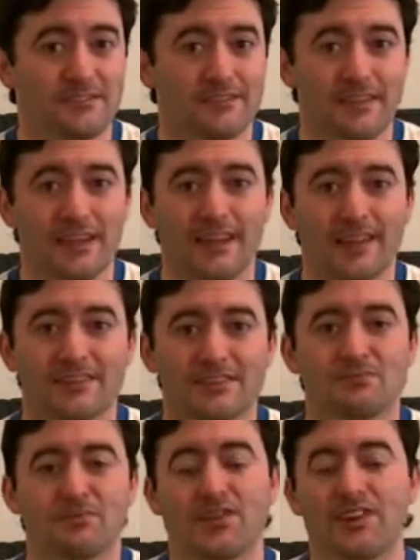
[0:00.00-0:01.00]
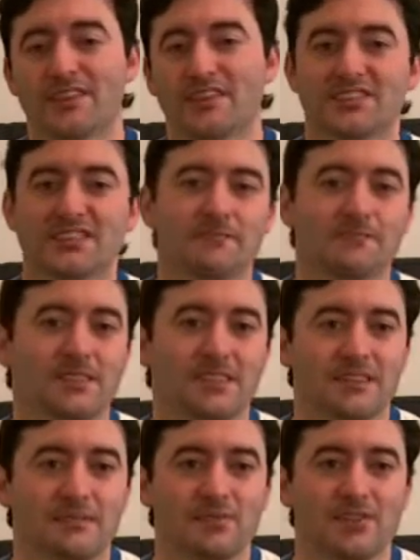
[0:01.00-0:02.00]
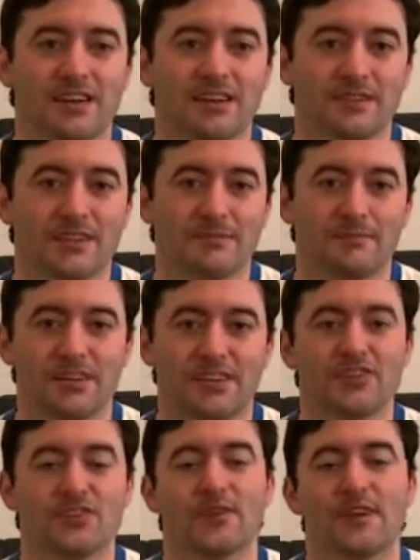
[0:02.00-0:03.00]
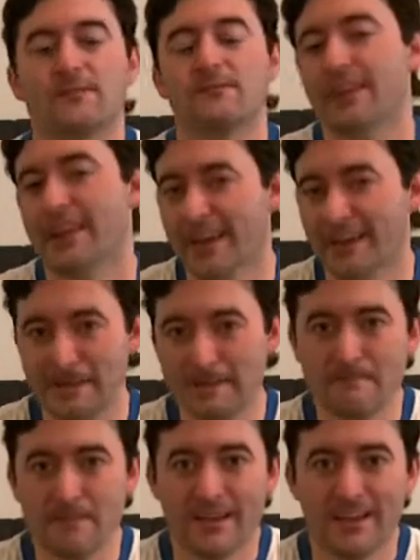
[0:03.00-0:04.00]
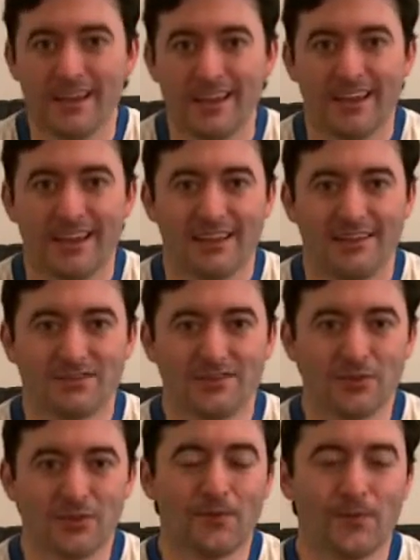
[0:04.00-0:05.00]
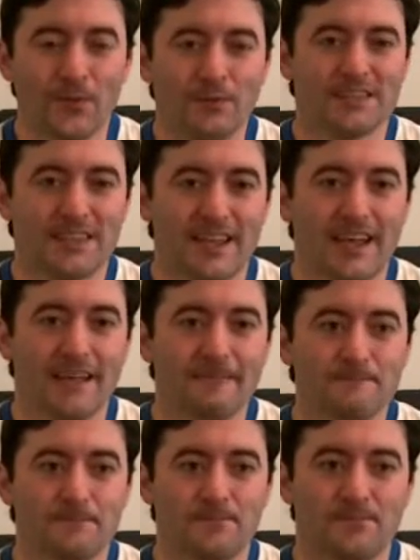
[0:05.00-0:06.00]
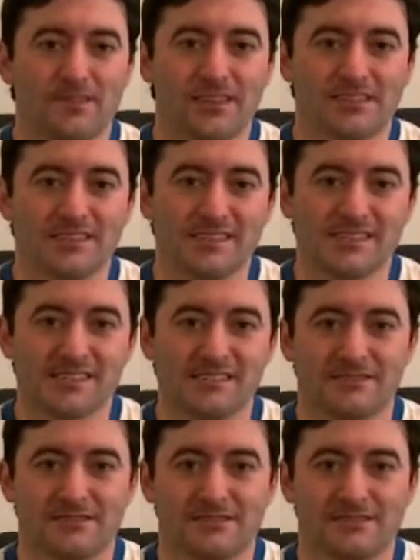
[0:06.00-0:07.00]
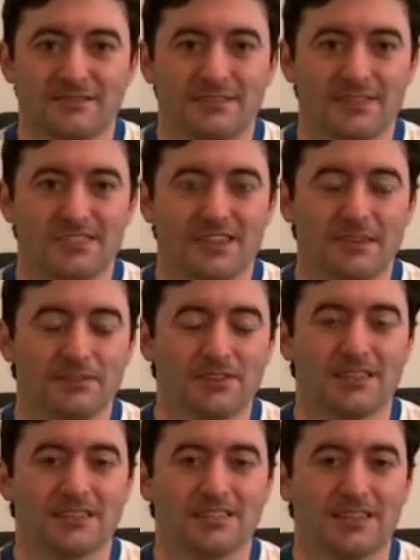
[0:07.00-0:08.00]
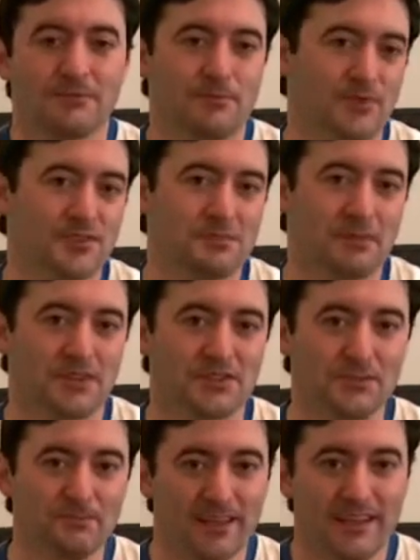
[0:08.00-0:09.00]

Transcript: That at this point, I think it's going to be kind of like my year-end finale. So look forward to that. It's going to be pretty special.